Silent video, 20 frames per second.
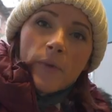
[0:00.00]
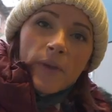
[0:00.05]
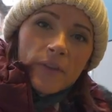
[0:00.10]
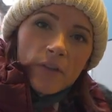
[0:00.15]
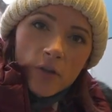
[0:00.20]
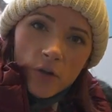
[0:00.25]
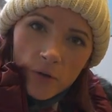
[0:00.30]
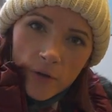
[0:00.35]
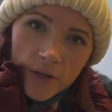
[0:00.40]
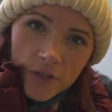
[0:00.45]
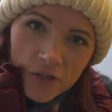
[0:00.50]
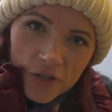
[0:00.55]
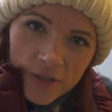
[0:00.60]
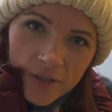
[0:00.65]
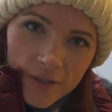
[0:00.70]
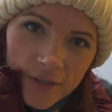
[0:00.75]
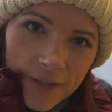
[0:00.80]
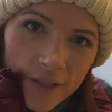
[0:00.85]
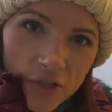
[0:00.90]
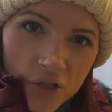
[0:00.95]
We made the courageous
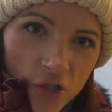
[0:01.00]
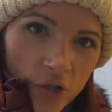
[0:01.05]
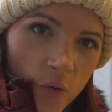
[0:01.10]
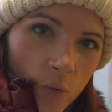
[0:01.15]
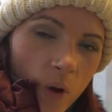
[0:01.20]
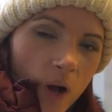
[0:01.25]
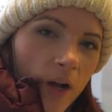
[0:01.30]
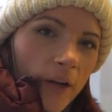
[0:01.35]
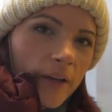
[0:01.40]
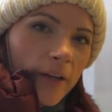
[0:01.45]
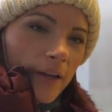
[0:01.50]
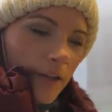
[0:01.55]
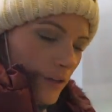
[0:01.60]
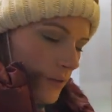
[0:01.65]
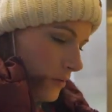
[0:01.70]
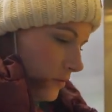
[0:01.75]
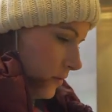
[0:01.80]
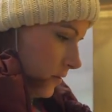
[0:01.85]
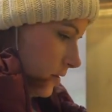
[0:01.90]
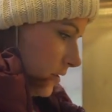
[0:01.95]
decision to walk it.
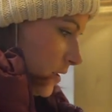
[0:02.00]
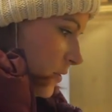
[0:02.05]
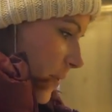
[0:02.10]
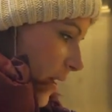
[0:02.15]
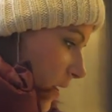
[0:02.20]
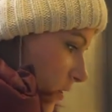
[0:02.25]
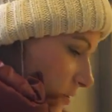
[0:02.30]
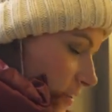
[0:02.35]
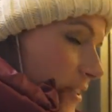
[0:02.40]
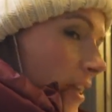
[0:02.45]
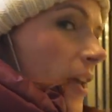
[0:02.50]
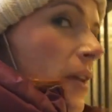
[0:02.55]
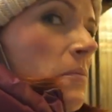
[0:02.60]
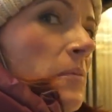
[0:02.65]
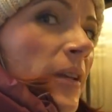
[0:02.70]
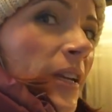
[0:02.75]
It's about ten